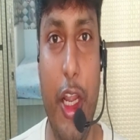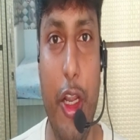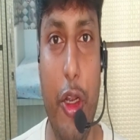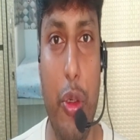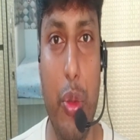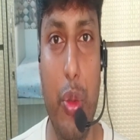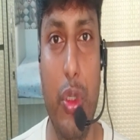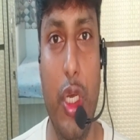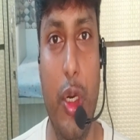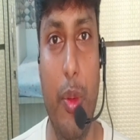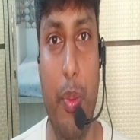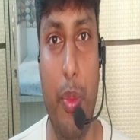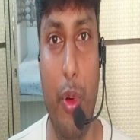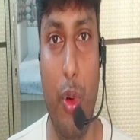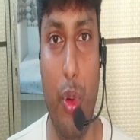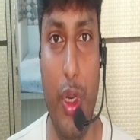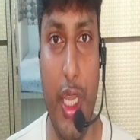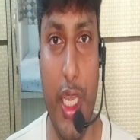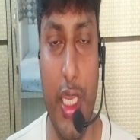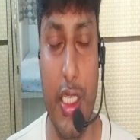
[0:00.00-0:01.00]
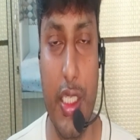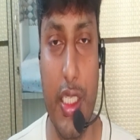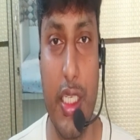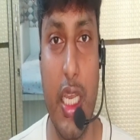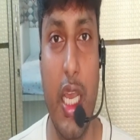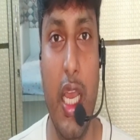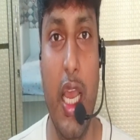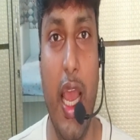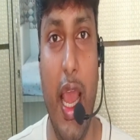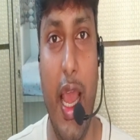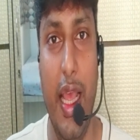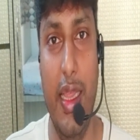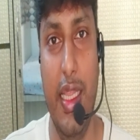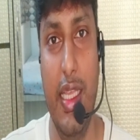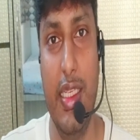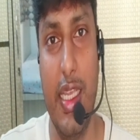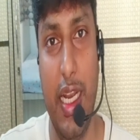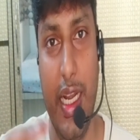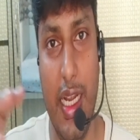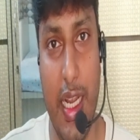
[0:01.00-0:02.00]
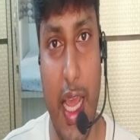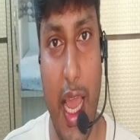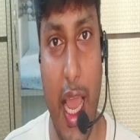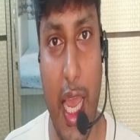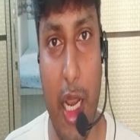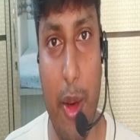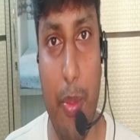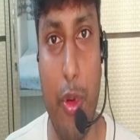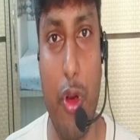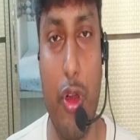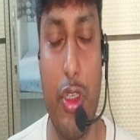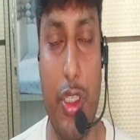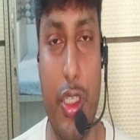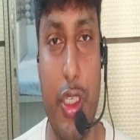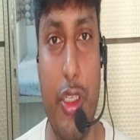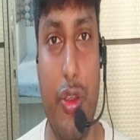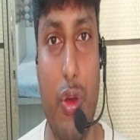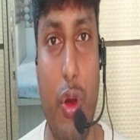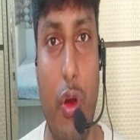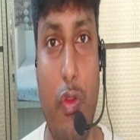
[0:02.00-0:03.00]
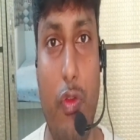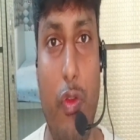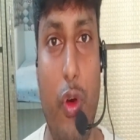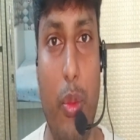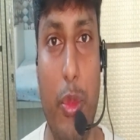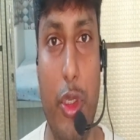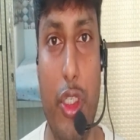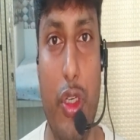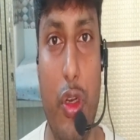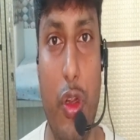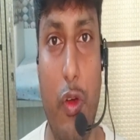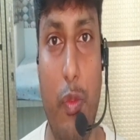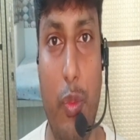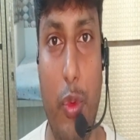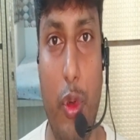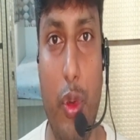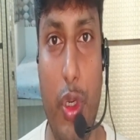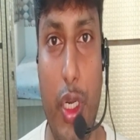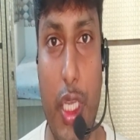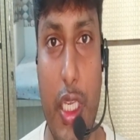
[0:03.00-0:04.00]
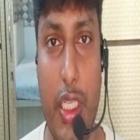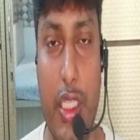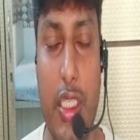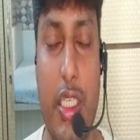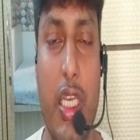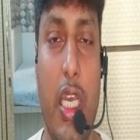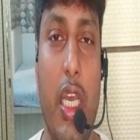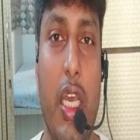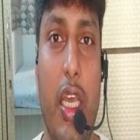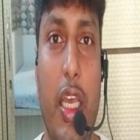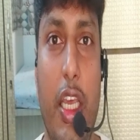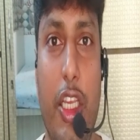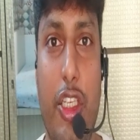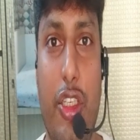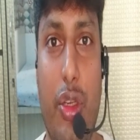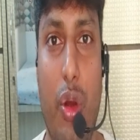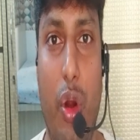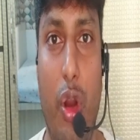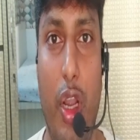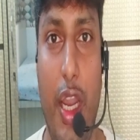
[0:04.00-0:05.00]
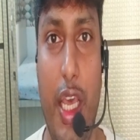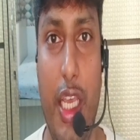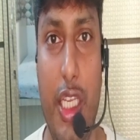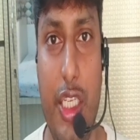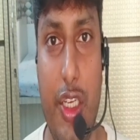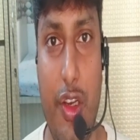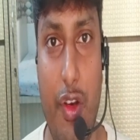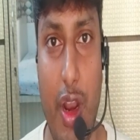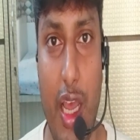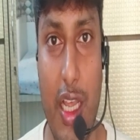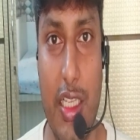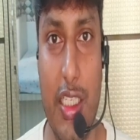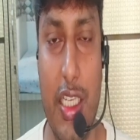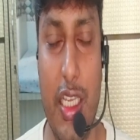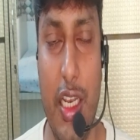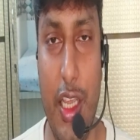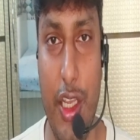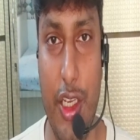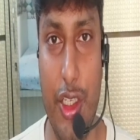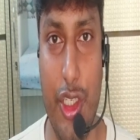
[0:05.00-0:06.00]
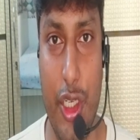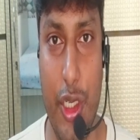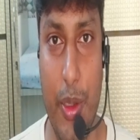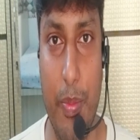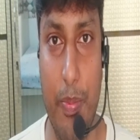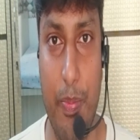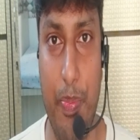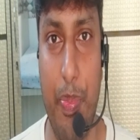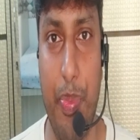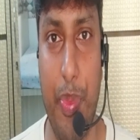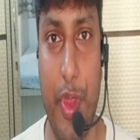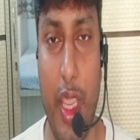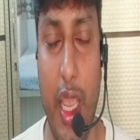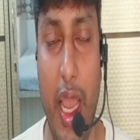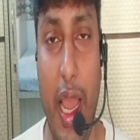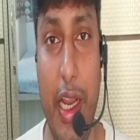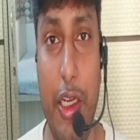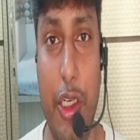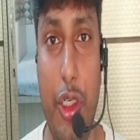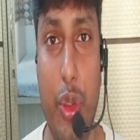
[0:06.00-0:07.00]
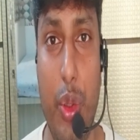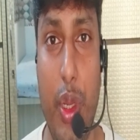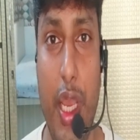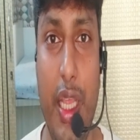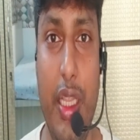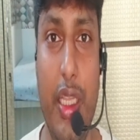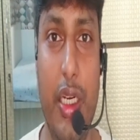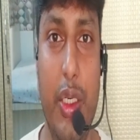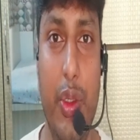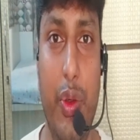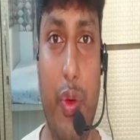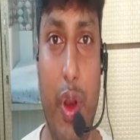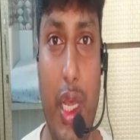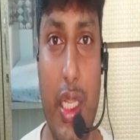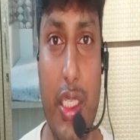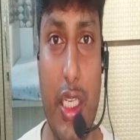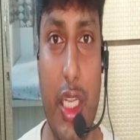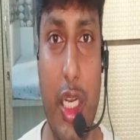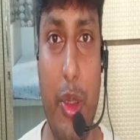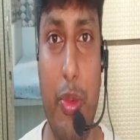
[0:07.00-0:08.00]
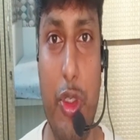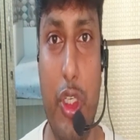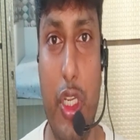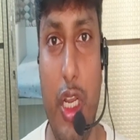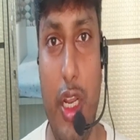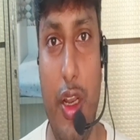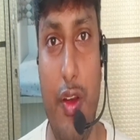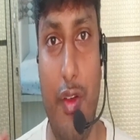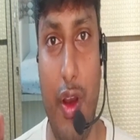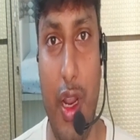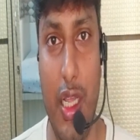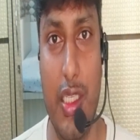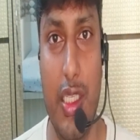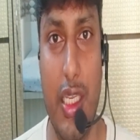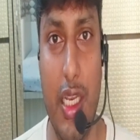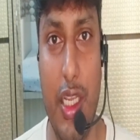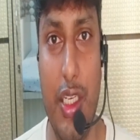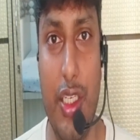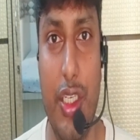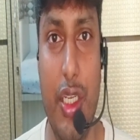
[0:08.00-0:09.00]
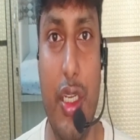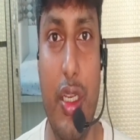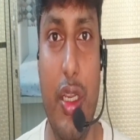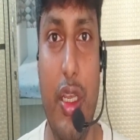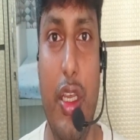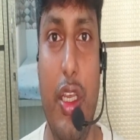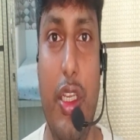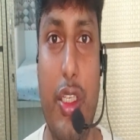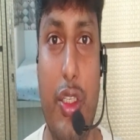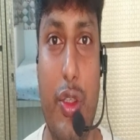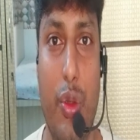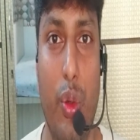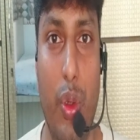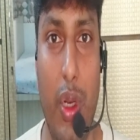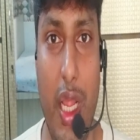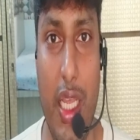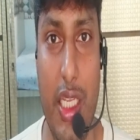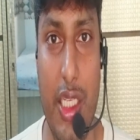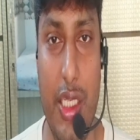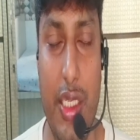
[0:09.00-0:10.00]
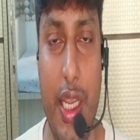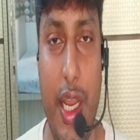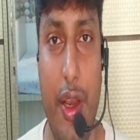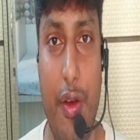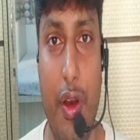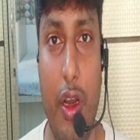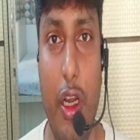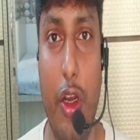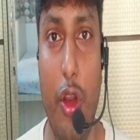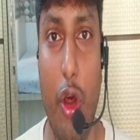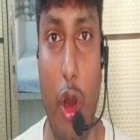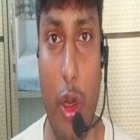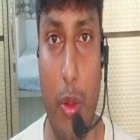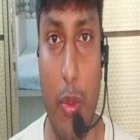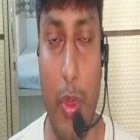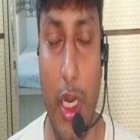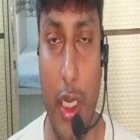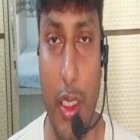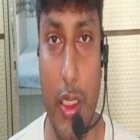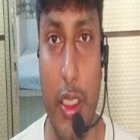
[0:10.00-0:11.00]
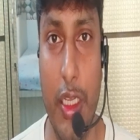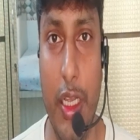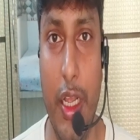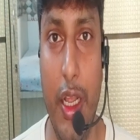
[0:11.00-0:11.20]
into the proteins, and this entire process of formation of proteins is called as translation. And together transcription and translation is known as central dogma,